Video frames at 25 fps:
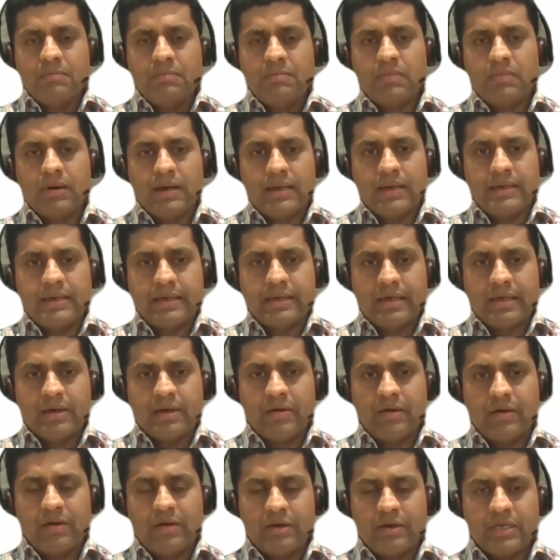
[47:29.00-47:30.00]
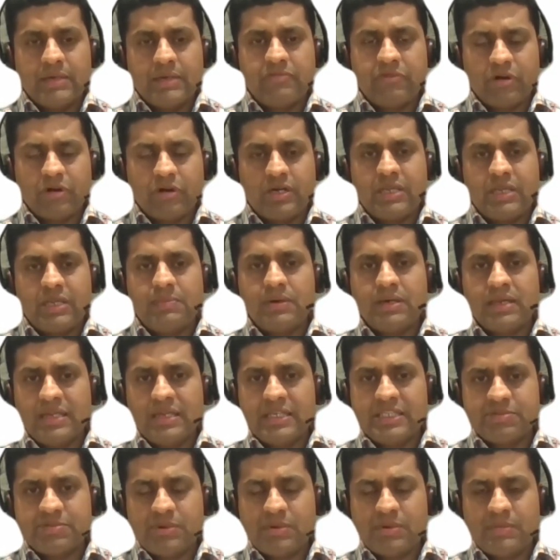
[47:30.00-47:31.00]
But uh, on a, for a typical
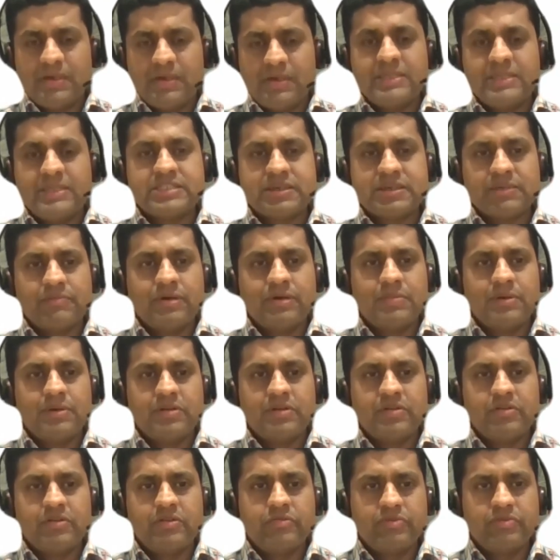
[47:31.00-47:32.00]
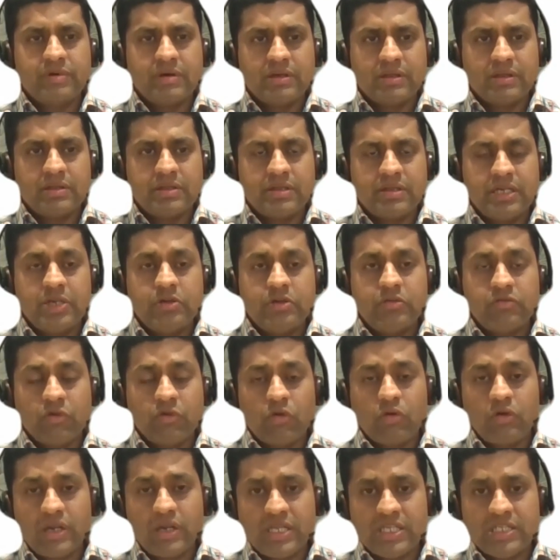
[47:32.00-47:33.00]
experiment, it's somewhere between uh, three to
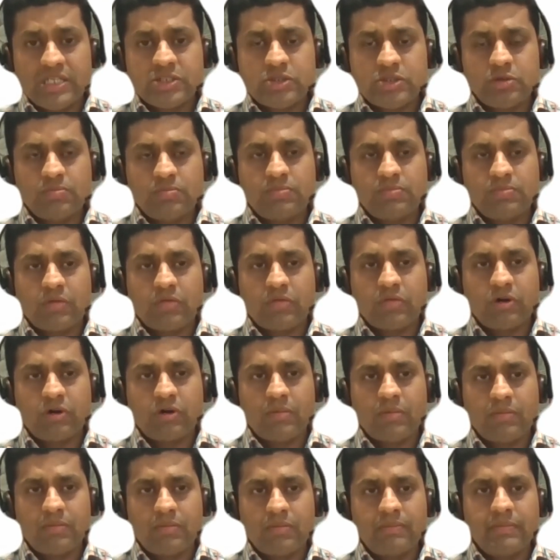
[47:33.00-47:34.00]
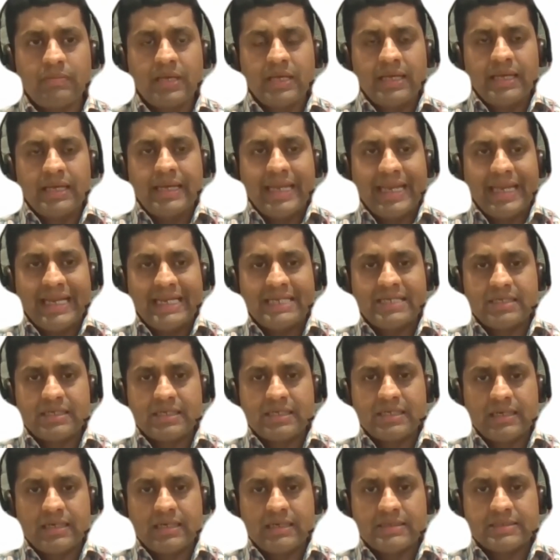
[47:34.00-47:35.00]
four days to perform eight
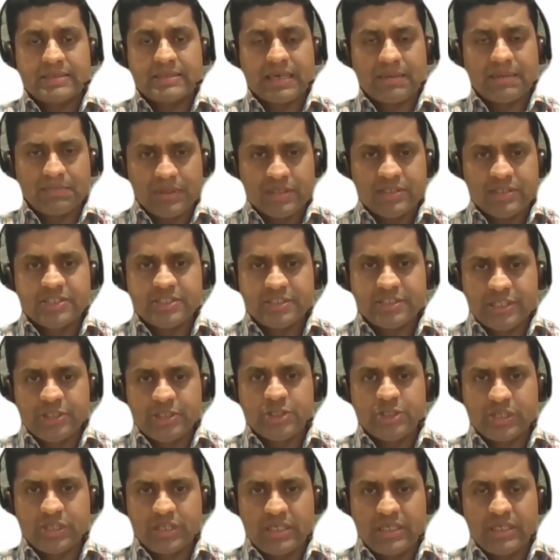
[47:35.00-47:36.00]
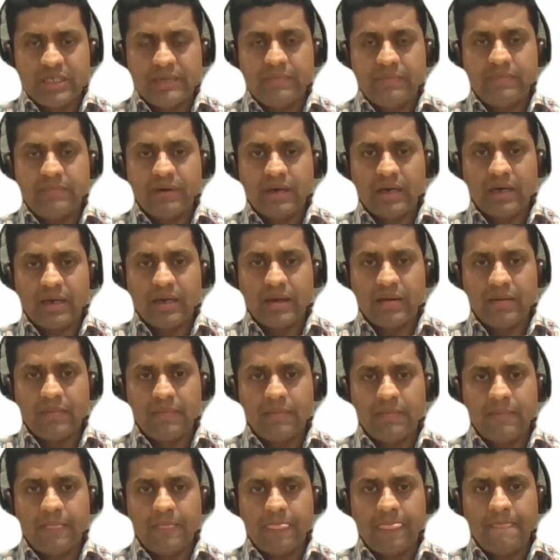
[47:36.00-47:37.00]
uh, samples essentially uh,
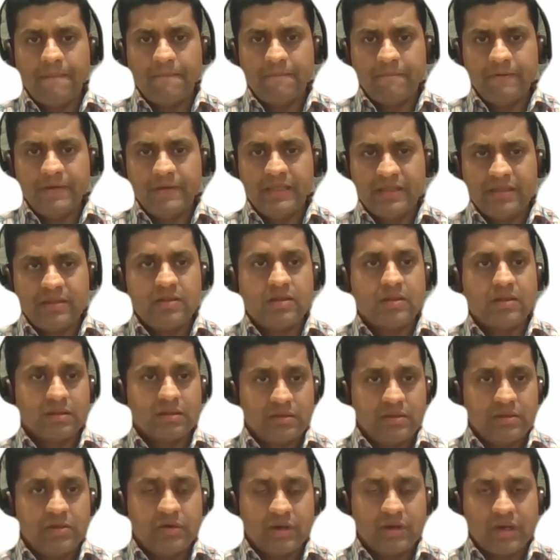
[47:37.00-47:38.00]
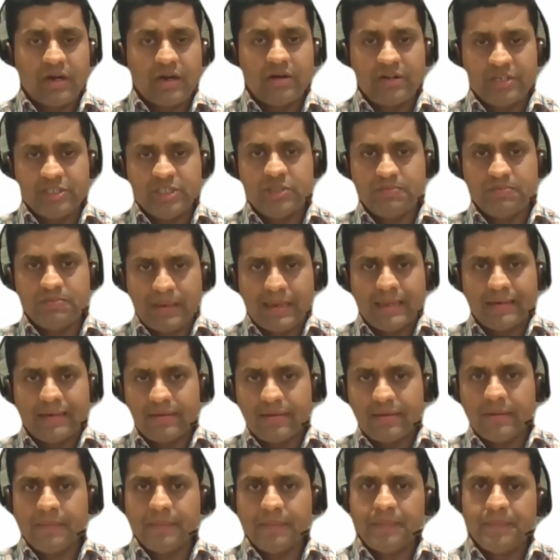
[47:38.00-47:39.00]
with your 100 gene
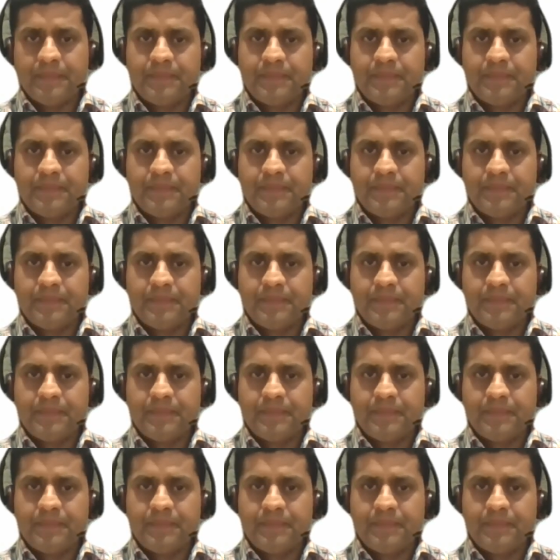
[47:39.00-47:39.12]
panel.